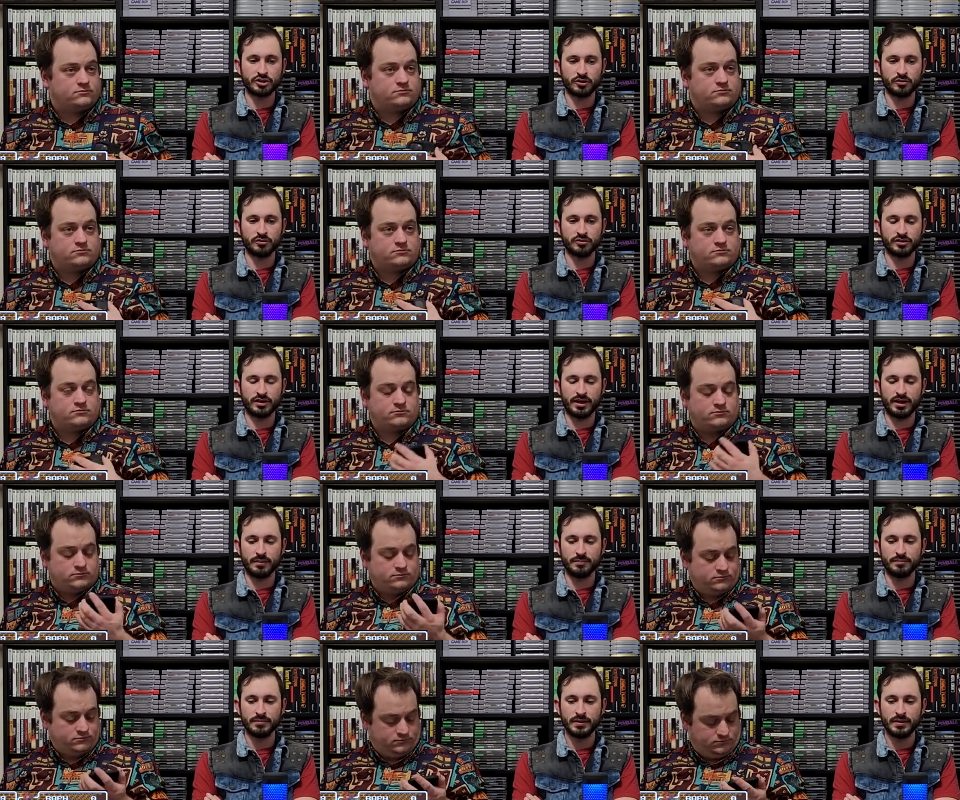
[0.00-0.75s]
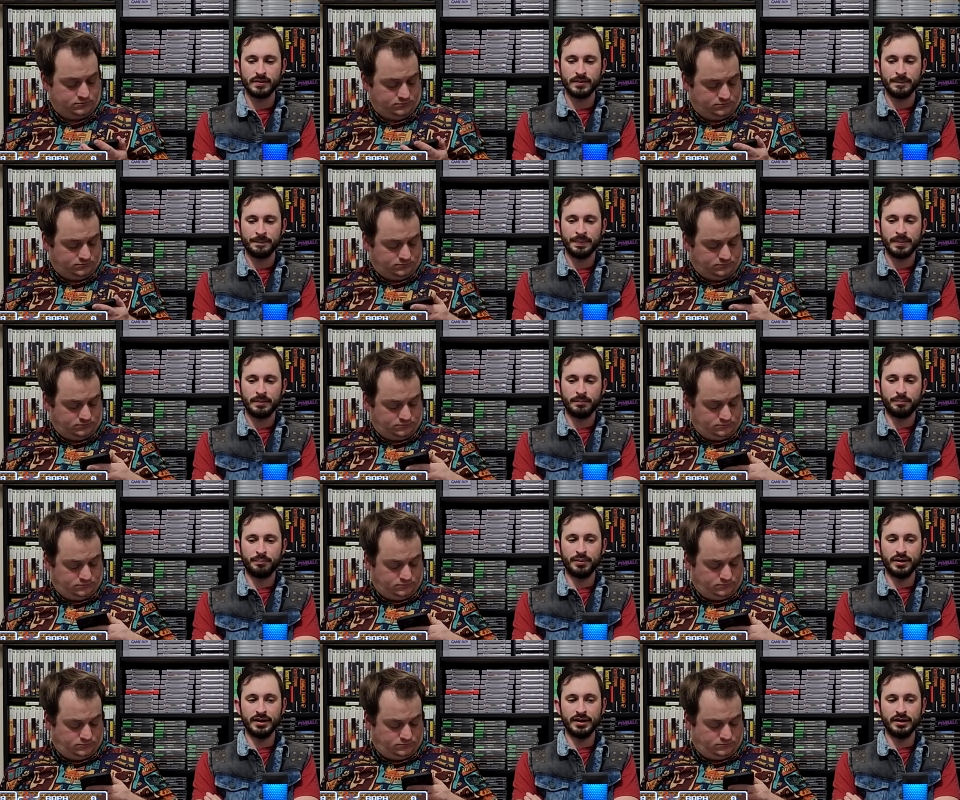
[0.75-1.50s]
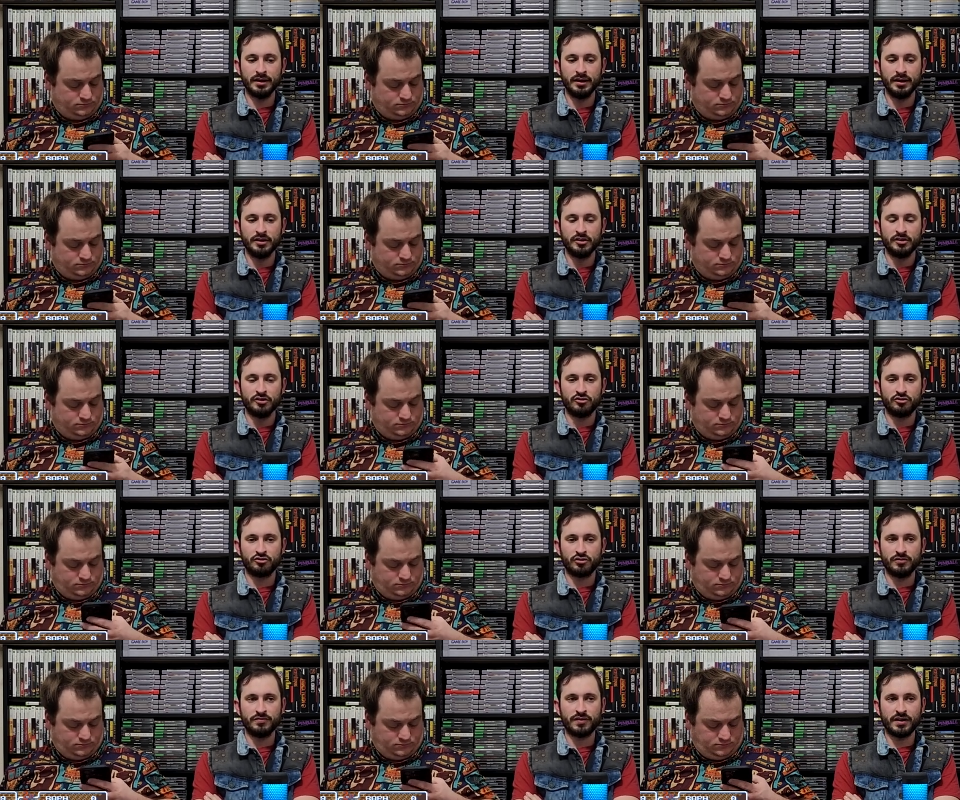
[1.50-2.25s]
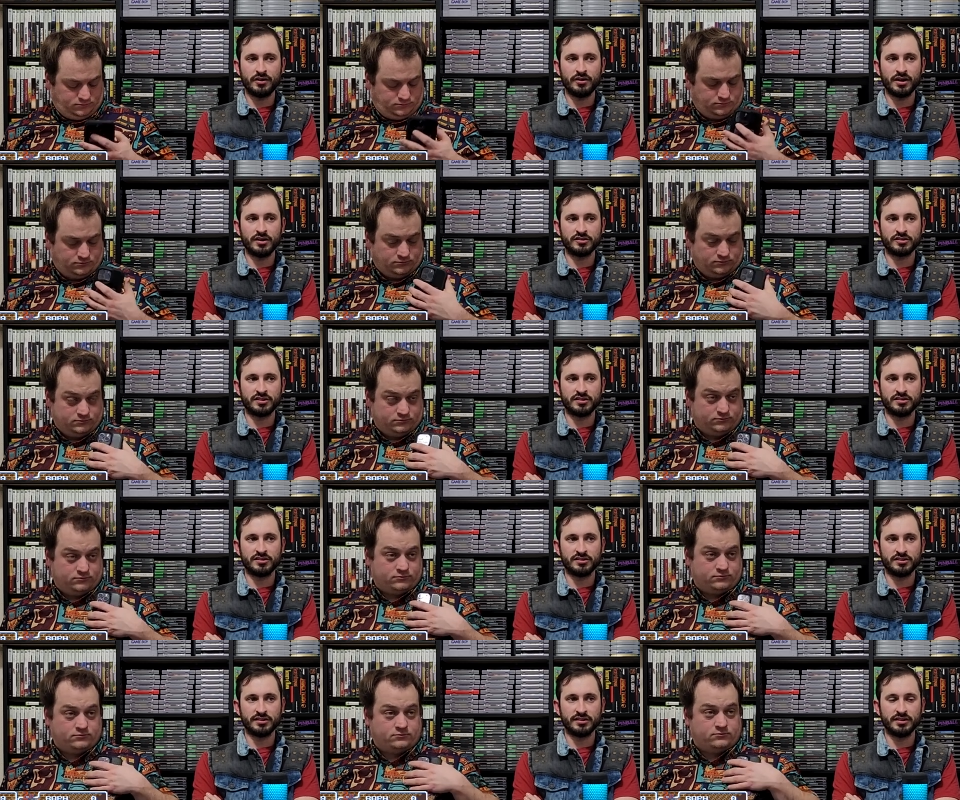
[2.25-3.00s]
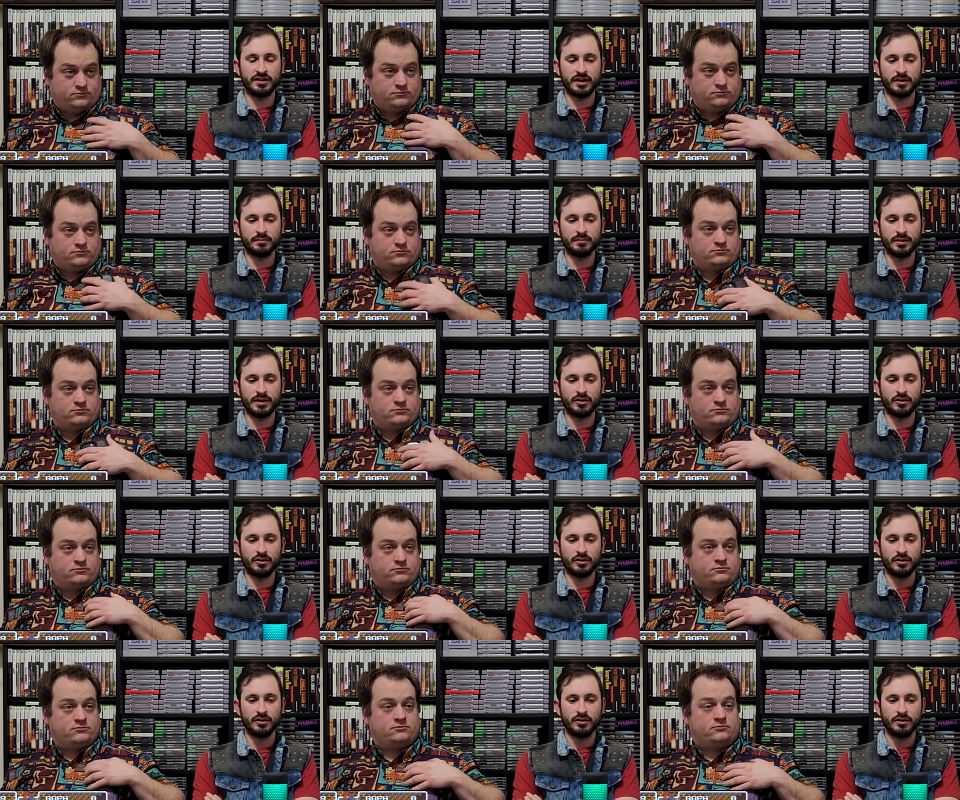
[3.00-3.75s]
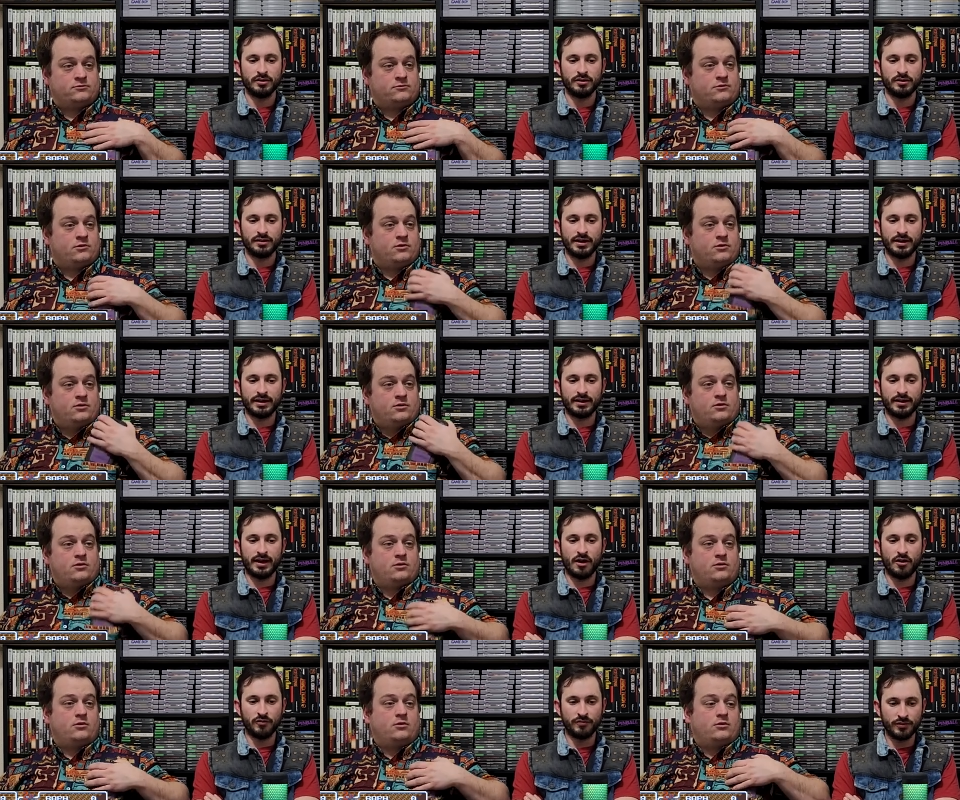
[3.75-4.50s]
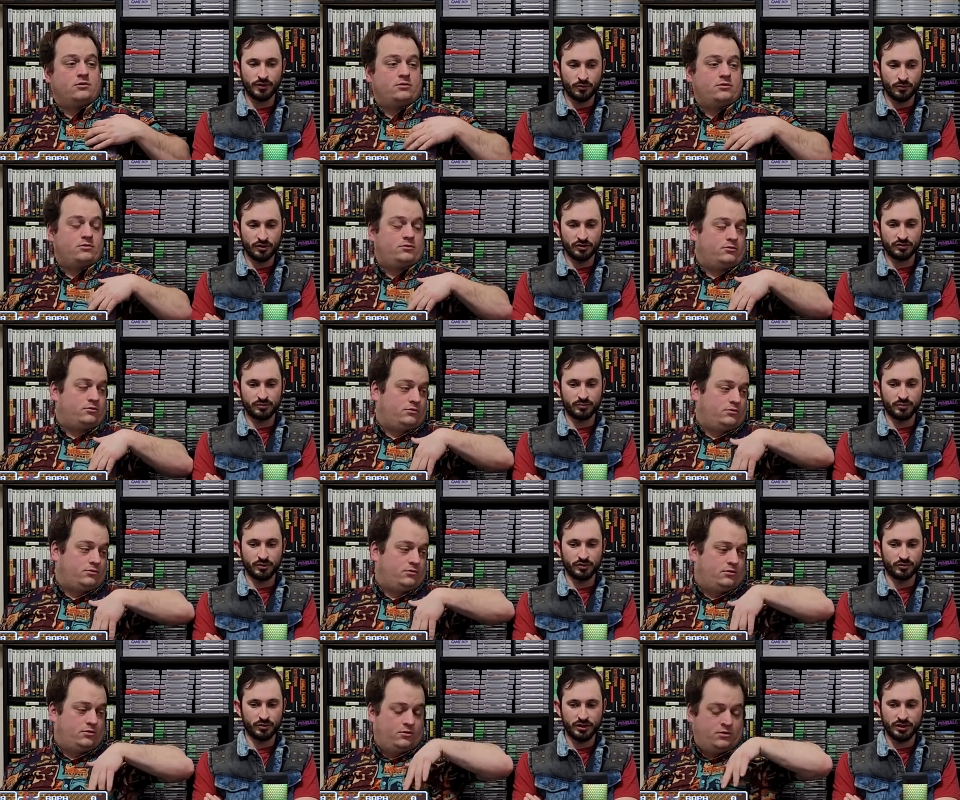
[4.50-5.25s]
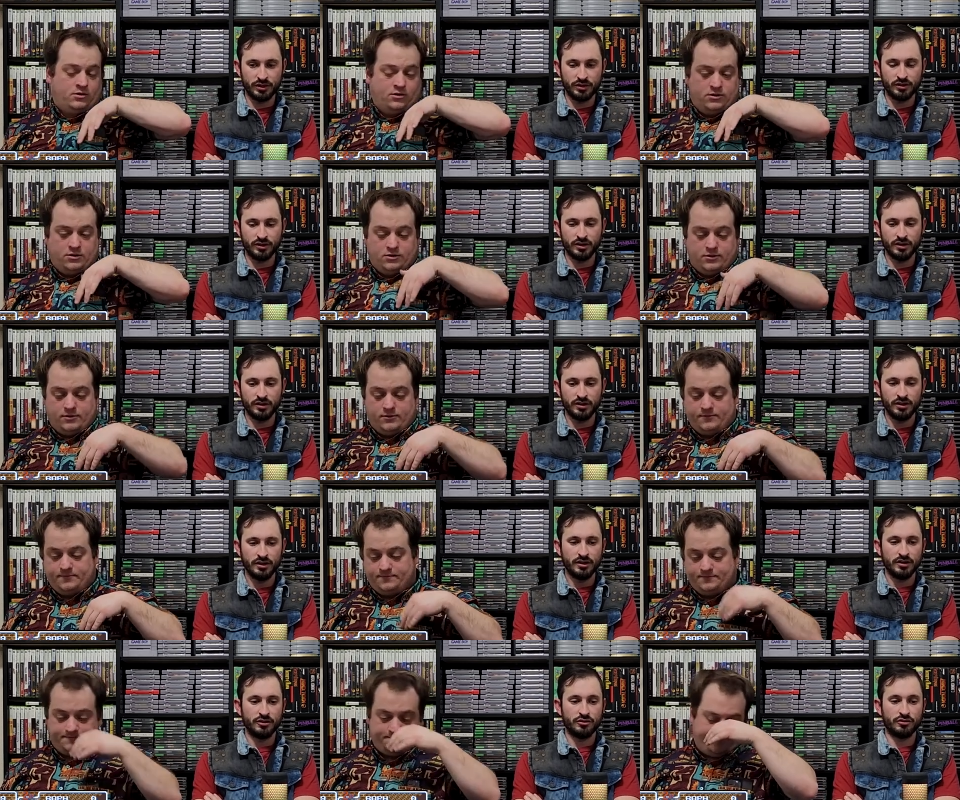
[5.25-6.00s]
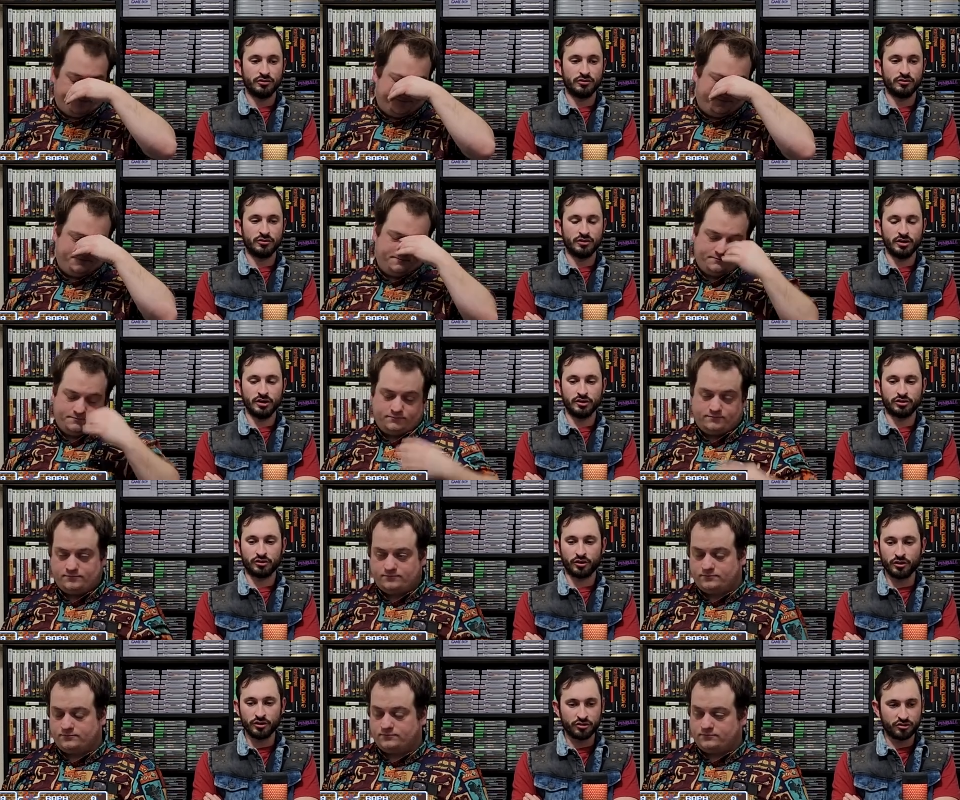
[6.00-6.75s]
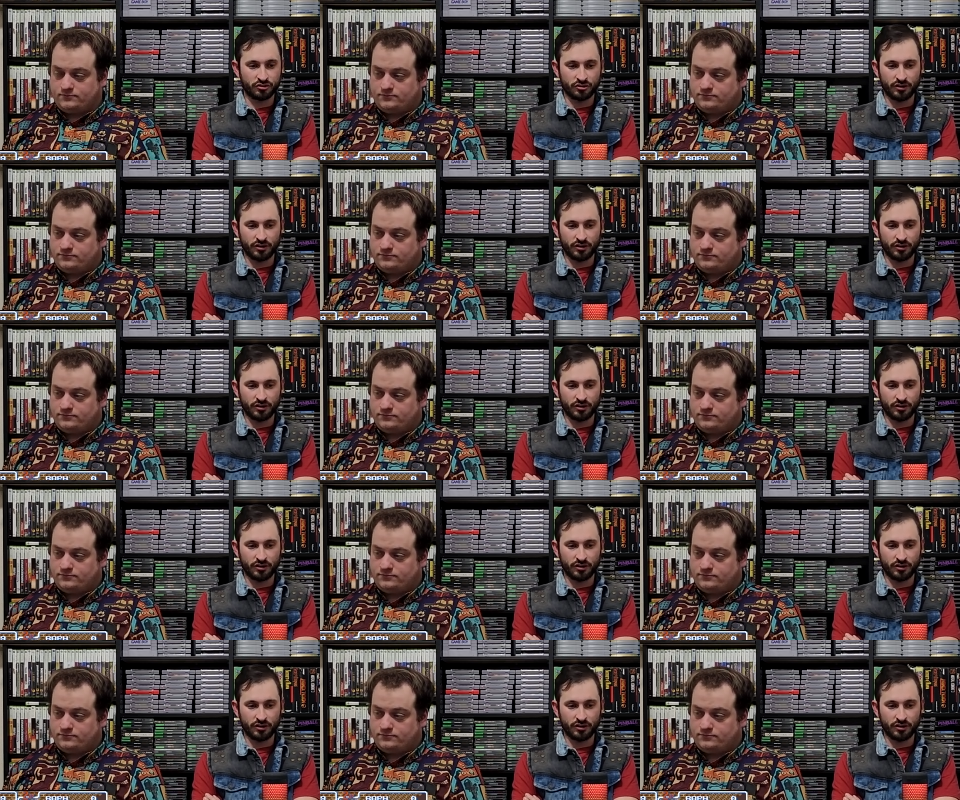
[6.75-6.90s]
Speaker 1: Turtles game, but Street Fighter has consistently gotten better. Like Alpha was was really good. Uh, Third